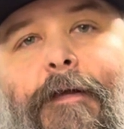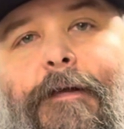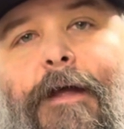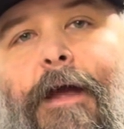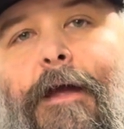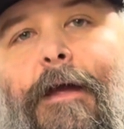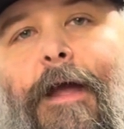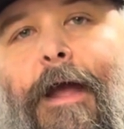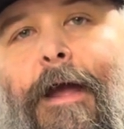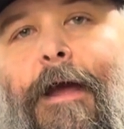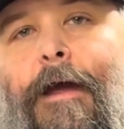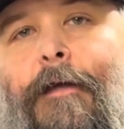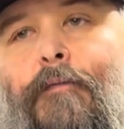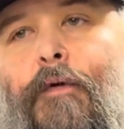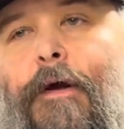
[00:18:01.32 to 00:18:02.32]
in the day,
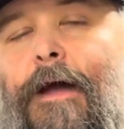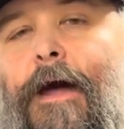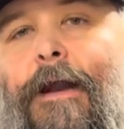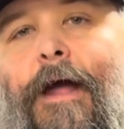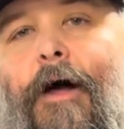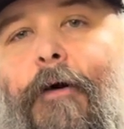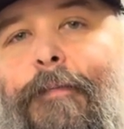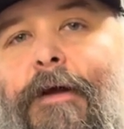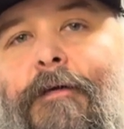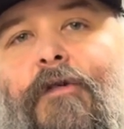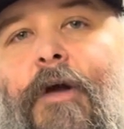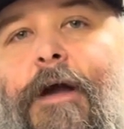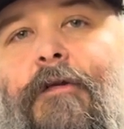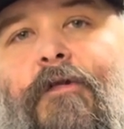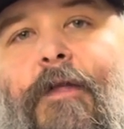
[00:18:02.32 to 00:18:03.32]
and we're kind of helping
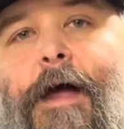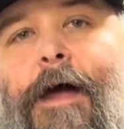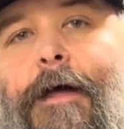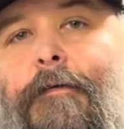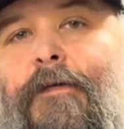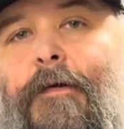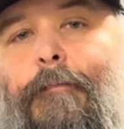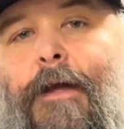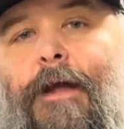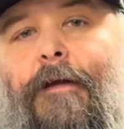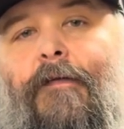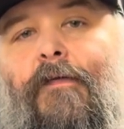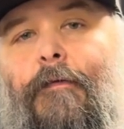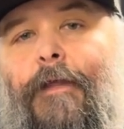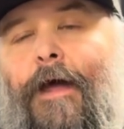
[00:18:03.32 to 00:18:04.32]
change that to make
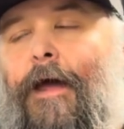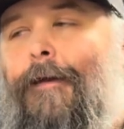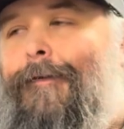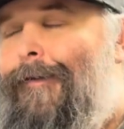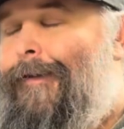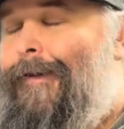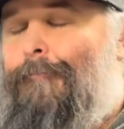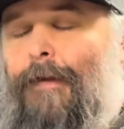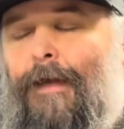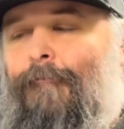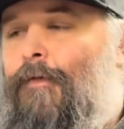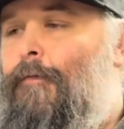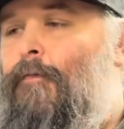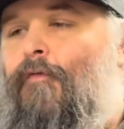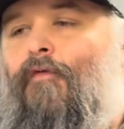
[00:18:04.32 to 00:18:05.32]
it so that if
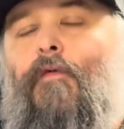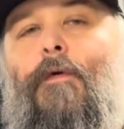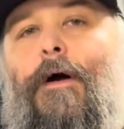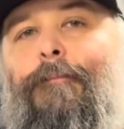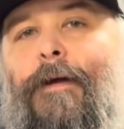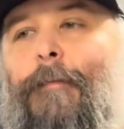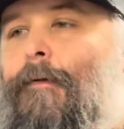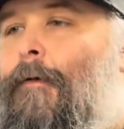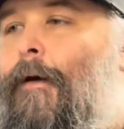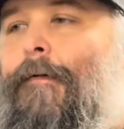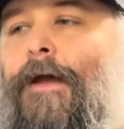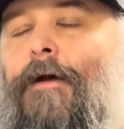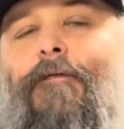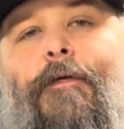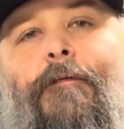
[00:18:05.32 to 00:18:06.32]
you grew up, and I don't
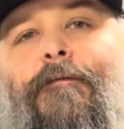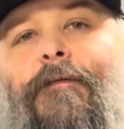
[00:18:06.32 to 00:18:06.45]
care if you're